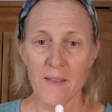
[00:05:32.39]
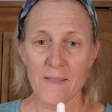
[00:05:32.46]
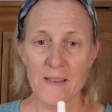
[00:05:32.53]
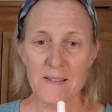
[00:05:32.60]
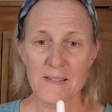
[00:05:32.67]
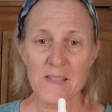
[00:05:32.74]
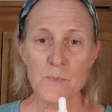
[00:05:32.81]

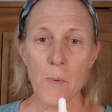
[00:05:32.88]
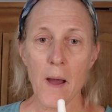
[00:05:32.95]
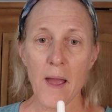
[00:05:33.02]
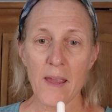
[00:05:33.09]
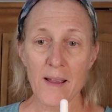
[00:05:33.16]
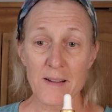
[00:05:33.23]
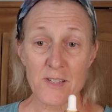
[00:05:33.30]
This is
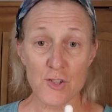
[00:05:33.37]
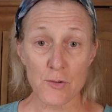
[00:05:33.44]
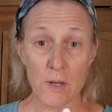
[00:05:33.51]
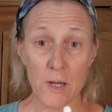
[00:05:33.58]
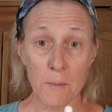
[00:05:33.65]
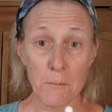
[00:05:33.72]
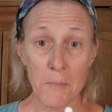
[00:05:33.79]
my
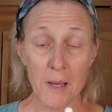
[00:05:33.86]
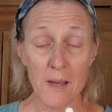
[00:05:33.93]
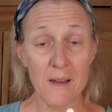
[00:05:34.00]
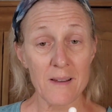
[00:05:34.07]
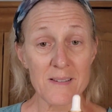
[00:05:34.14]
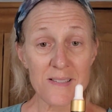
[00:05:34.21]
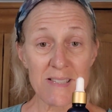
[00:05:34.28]
extreme
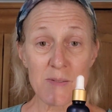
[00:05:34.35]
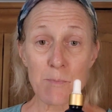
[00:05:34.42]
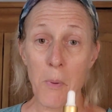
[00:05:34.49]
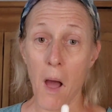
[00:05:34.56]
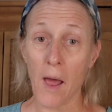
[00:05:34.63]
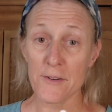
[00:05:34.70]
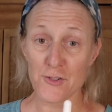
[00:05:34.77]

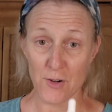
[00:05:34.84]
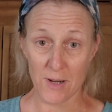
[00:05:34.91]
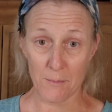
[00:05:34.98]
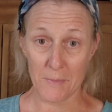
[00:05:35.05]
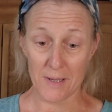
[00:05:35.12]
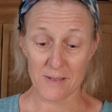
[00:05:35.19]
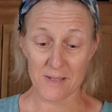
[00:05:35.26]
spot
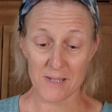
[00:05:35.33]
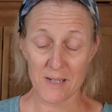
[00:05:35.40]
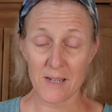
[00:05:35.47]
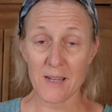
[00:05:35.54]
treatment.